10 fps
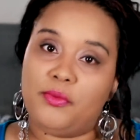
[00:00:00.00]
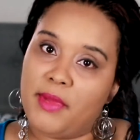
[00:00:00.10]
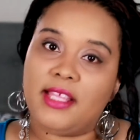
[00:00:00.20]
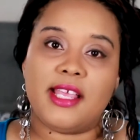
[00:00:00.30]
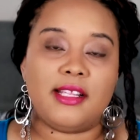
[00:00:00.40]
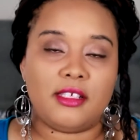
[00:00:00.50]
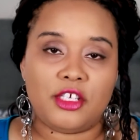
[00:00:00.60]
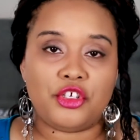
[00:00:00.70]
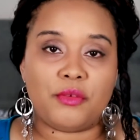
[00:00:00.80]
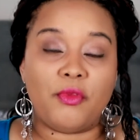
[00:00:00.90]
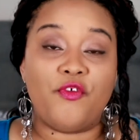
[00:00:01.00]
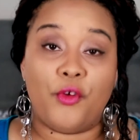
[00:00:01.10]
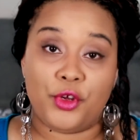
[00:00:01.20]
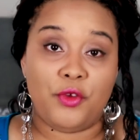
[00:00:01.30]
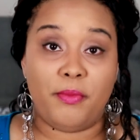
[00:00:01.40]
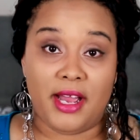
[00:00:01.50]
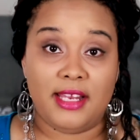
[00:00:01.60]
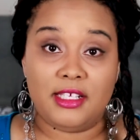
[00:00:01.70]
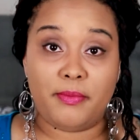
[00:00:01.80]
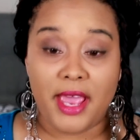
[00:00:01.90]
Make that decision before you
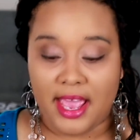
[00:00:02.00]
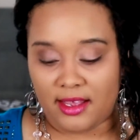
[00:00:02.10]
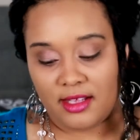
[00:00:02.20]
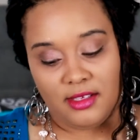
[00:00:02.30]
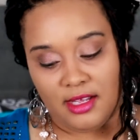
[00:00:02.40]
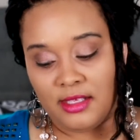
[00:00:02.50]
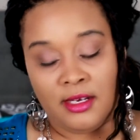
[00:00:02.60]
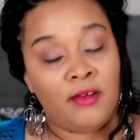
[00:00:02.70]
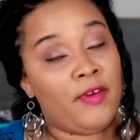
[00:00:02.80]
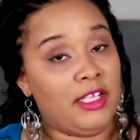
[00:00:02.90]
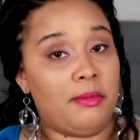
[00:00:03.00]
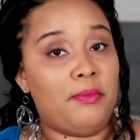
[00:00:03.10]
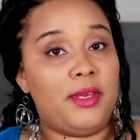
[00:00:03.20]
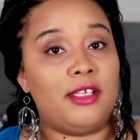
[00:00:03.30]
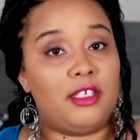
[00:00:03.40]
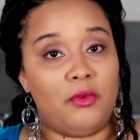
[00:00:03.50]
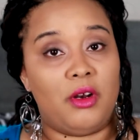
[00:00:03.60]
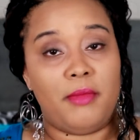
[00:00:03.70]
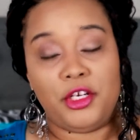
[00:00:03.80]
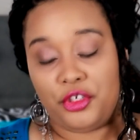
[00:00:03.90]
buy this bag. It's an investment piece and you
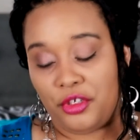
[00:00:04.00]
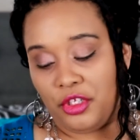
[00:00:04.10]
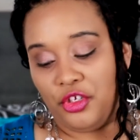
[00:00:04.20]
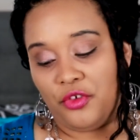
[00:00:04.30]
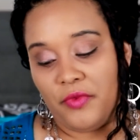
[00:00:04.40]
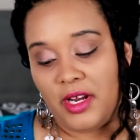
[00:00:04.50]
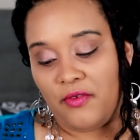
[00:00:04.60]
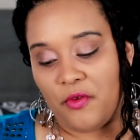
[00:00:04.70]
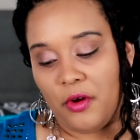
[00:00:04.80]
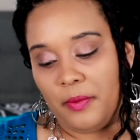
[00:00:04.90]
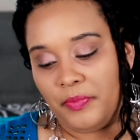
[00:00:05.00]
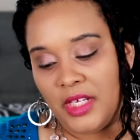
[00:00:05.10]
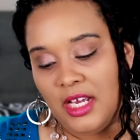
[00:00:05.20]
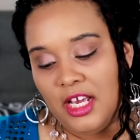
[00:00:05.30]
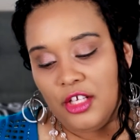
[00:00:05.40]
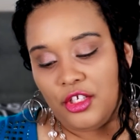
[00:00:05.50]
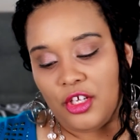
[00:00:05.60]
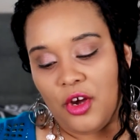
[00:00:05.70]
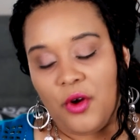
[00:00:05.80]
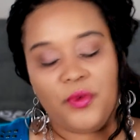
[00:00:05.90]
want to make sure that you're ready for it.
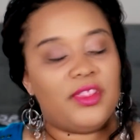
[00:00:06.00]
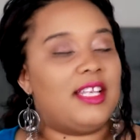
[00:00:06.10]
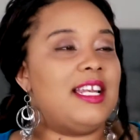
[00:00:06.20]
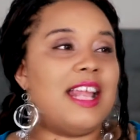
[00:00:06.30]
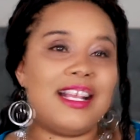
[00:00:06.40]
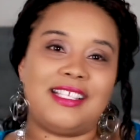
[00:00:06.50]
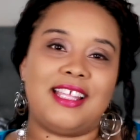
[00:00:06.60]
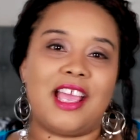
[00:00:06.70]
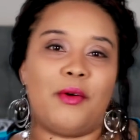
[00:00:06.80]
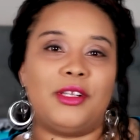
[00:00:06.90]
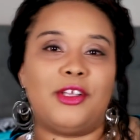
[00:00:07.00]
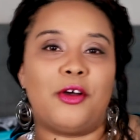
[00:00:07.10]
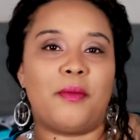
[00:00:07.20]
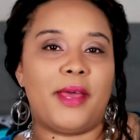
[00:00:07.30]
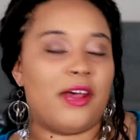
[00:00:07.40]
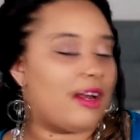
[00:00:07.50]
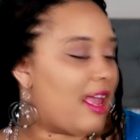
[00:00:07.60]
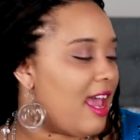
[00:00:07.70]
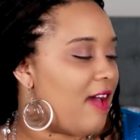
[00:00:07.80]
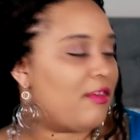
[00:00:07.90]
So the next thing I want to talk about, and
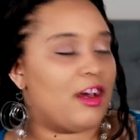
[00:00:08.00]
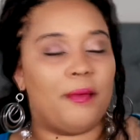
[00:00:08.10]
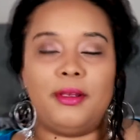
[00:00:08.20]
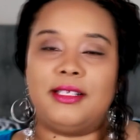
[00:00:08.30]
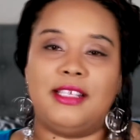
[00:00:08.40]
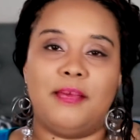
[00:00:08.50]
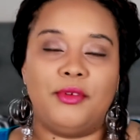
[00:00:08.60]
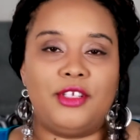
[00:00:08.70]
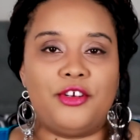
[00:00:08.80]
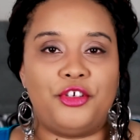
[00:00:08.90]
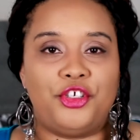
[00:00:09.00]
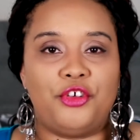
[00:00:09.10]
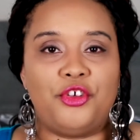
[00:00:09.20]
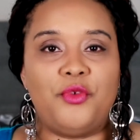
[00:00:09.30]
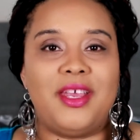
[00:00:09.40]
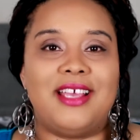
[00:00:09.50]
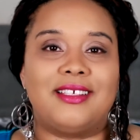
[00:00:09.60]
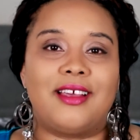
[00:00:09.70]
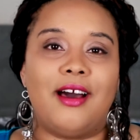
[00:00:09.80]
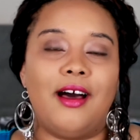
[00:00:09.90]
I have a couple examples here to show you,
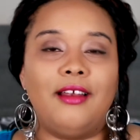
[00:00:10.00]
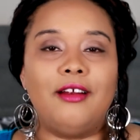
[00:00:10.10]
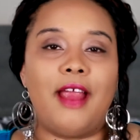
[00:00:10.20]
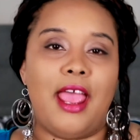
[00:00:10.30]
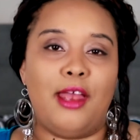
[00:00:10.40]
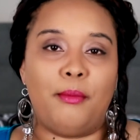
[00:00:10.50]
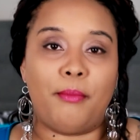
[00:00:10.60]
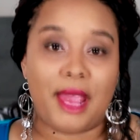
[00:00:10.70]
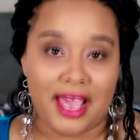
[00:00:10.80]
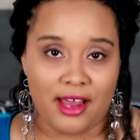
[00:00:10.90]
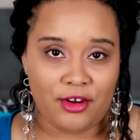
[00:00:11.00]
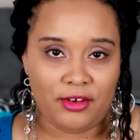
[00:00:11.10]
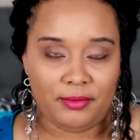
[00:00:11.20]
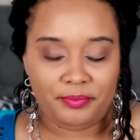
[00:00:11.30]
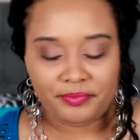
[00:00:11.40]
is color and pattern.